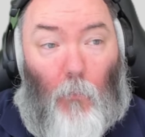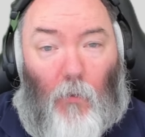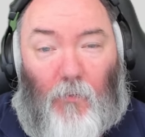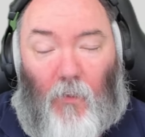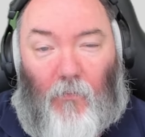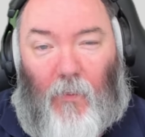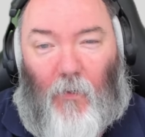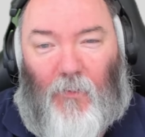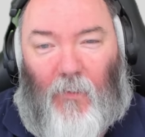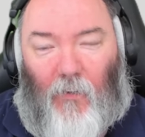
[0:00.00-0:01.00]
Time. Welcome to another
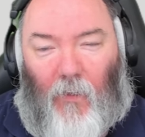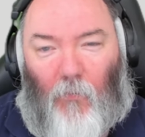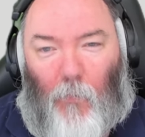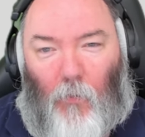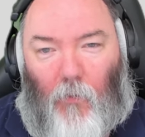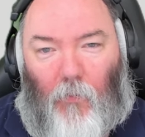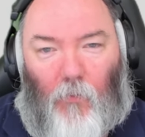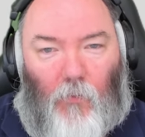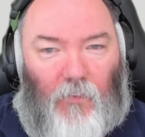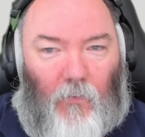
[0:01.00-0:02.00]
video, and today I'm going to give you my quick
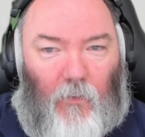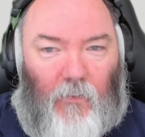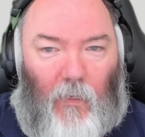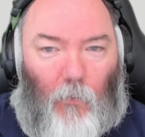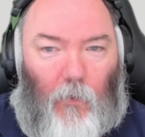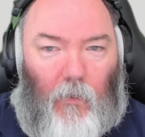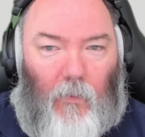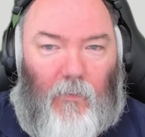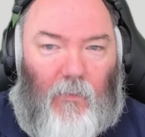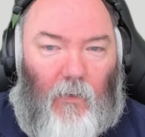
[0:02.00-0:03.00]
thoughts on the
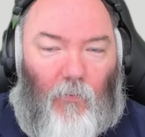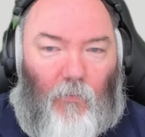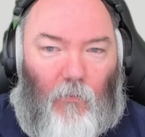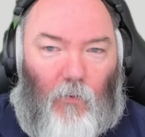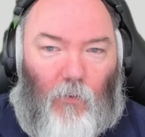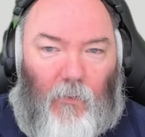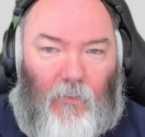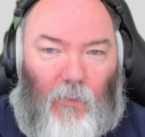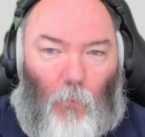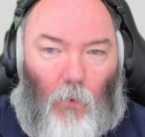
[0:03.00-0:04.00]
Zowie E C three or
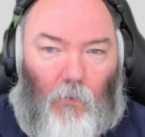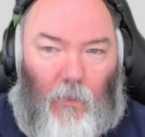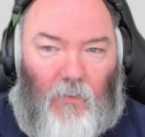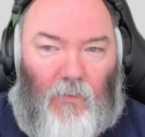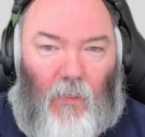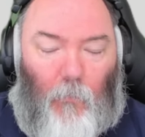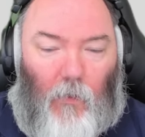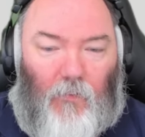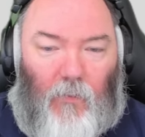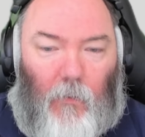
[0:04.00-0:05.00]
E C one C
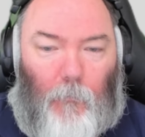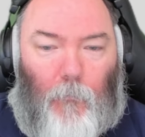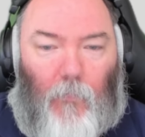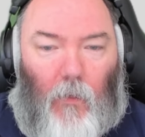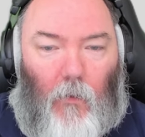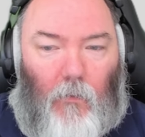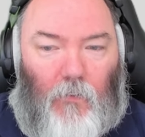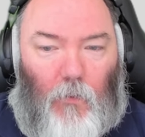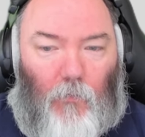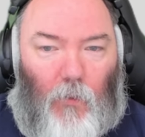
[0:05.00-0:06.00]
mouse here.
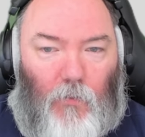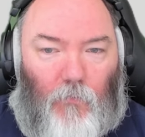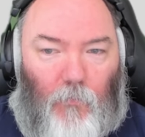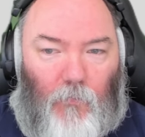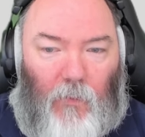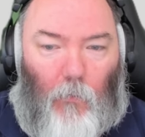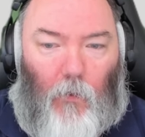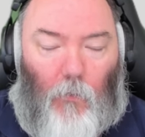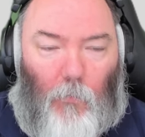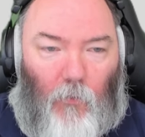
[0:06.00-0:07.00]
It's a new version from
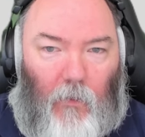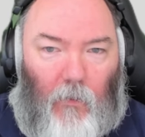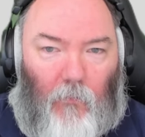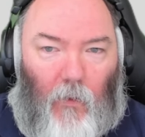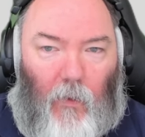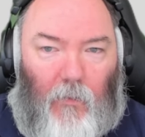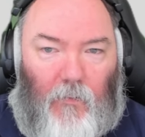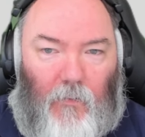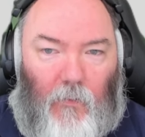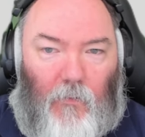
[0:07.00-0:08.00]
Zowie upgrading their
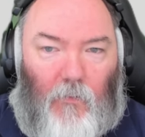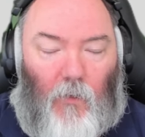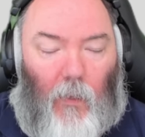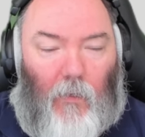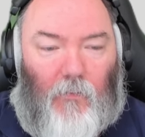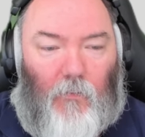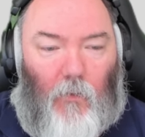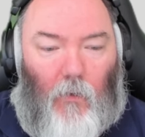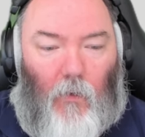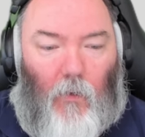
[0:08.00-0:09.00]
E C
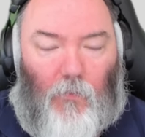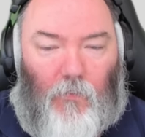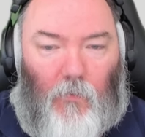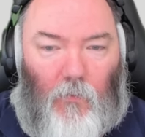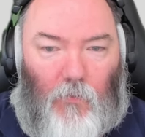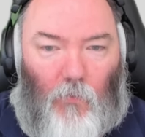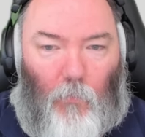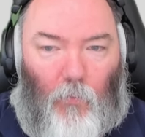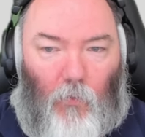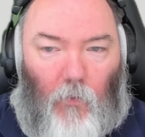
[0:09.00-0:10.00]
class mouse
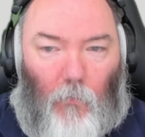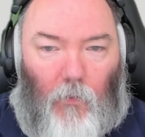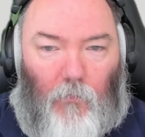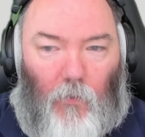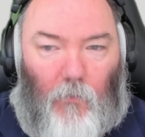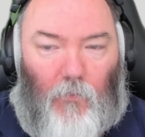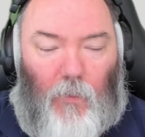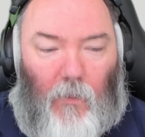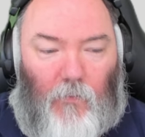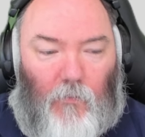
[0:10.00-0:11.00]
to improve it with a few
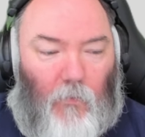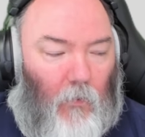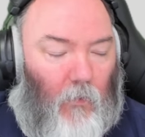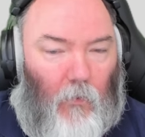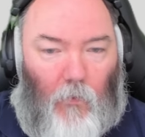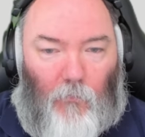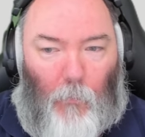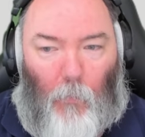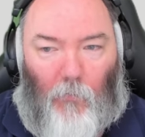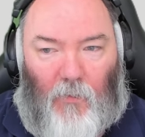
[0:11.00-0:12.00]
different changes.
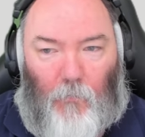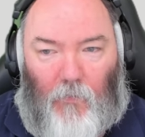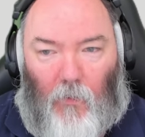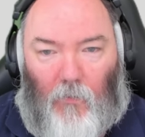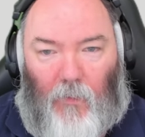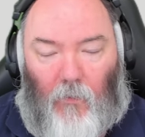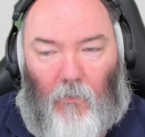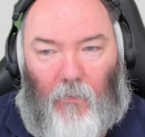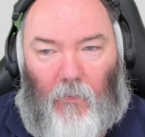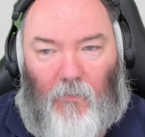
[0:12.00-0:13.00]
A few people asked me to
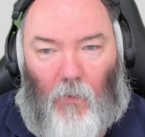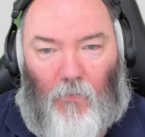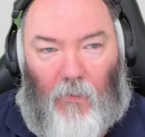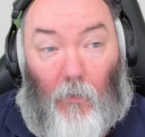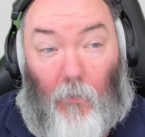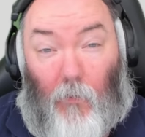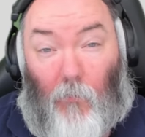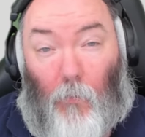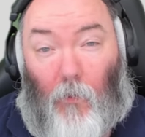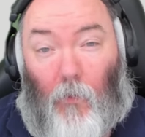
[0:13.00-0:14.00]
take a look at it, so today I'm going
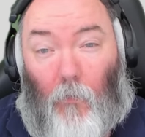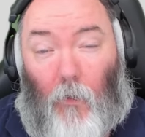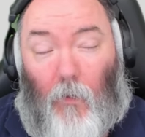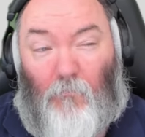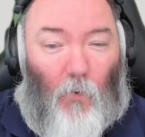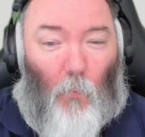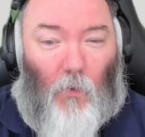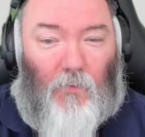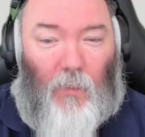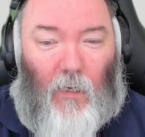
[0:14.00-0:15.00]
to give you a quick review
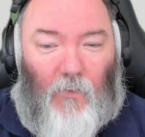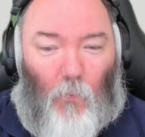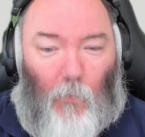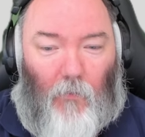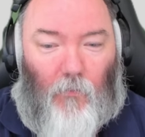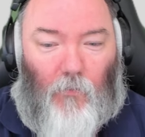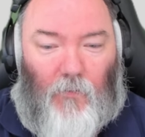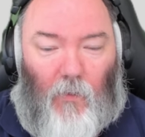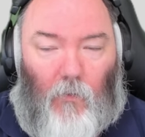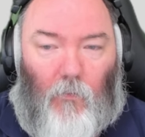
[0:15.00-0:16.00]
on what's changed, what my
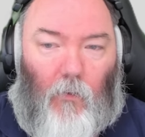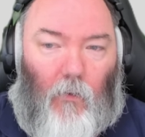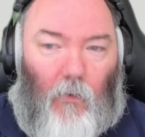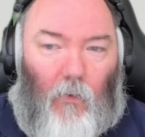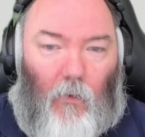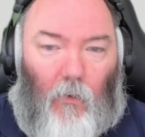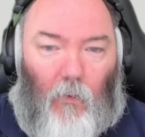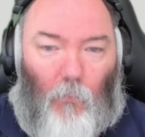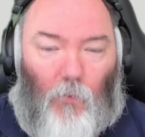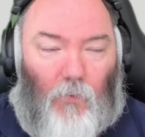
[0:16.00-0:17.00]
thoughts are,
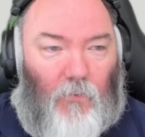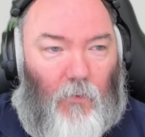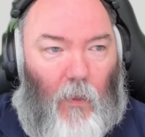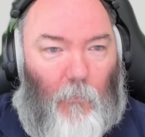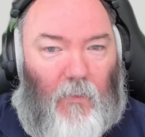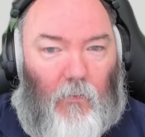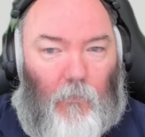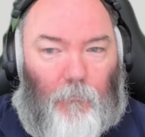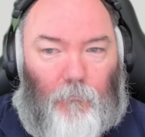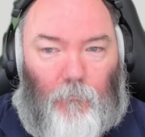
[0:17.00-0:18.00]
and then we'll just do that
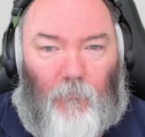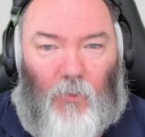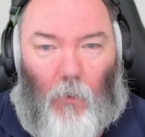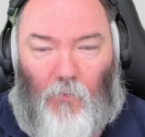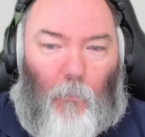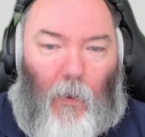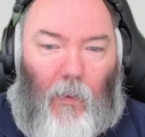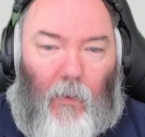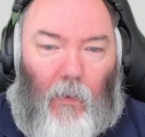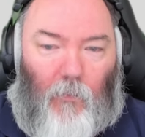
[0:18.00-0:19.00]
basically. Just straight off the
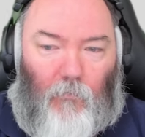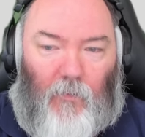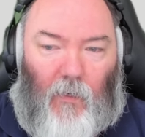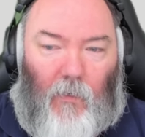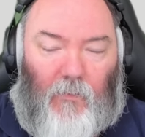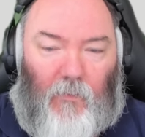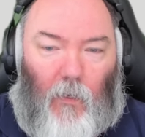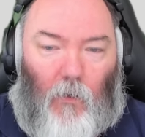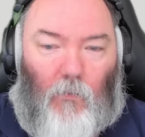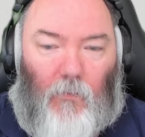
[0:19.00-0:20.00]
bat here, three
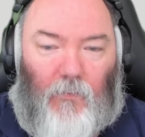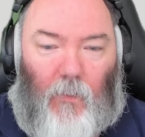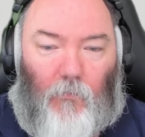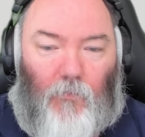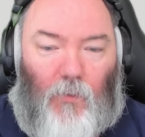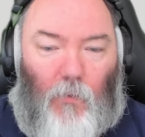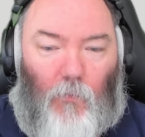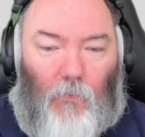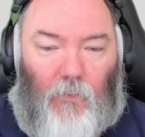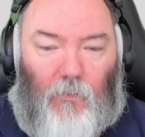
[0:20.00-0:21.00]
sizes now instead of
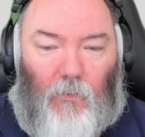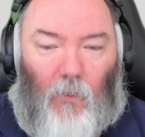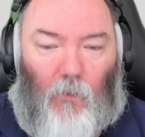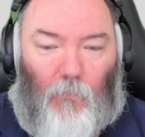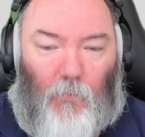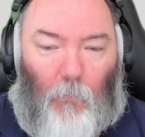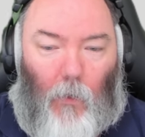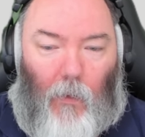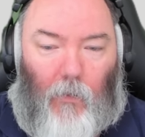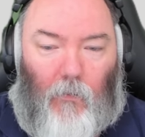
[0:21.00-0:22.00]
two, which is good, and it comes
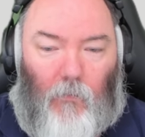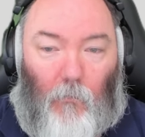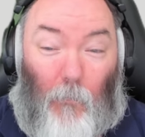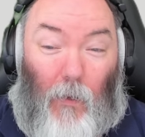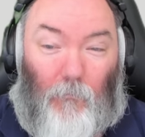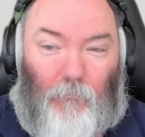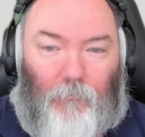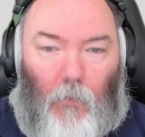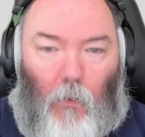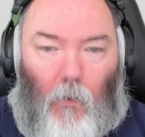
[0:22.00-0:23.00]
in black and matte.